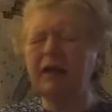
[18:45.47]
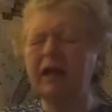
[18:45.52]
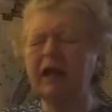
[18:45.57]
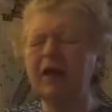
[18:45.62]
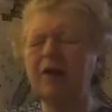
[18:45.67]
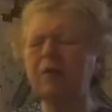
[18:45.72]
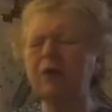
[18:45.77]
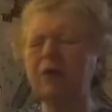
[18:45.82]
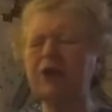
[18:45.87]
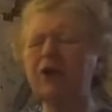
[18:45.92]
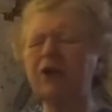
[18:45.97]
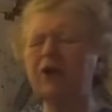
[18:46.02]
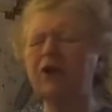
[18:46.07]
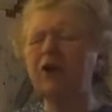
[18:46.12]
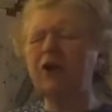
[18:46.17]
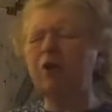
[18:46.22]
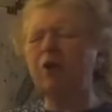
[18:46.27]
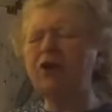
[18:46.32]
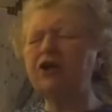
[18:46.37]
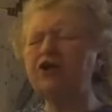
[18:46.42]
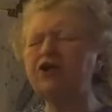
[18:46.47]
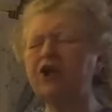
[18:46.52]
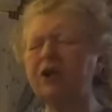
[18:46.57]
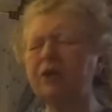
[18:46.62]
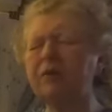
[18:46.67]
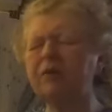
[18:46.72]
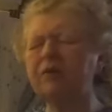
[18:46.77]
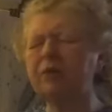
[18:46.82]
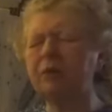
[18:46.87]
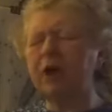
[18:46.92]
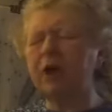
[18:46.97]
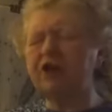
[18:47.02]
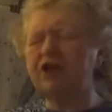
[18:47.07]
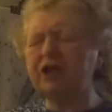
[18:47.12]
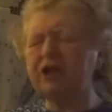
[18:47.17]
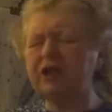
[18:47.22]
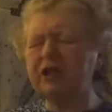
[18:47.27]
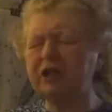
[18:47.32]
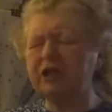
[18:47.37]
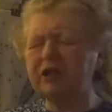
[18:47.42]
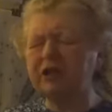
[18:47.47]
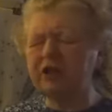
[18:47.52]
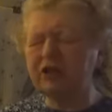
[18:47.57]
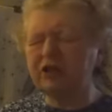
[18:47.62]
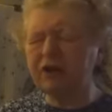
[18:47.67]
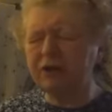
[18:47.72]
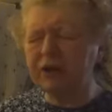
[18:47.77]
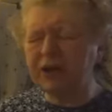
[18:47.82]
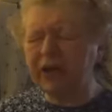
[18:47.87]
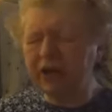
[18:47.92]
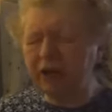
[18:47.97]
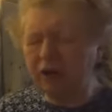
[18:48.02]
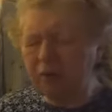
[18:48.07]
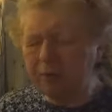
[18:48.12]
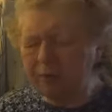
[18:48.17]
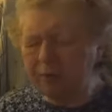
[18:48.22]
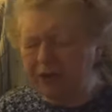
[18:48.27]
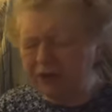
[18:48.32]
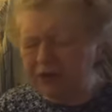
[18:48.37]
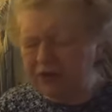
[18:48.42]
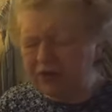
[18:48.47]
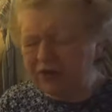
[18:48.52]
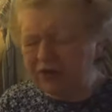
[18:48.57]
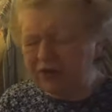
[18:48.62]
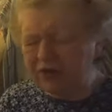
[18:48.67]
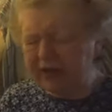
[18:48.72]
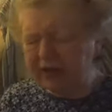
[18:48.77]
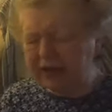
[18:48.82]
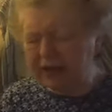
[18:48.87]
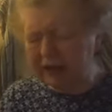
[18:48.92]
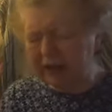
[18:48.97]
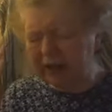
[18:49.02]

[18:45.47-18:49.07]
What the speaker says: And we're going to lower James Washington to your nail-pierced feet.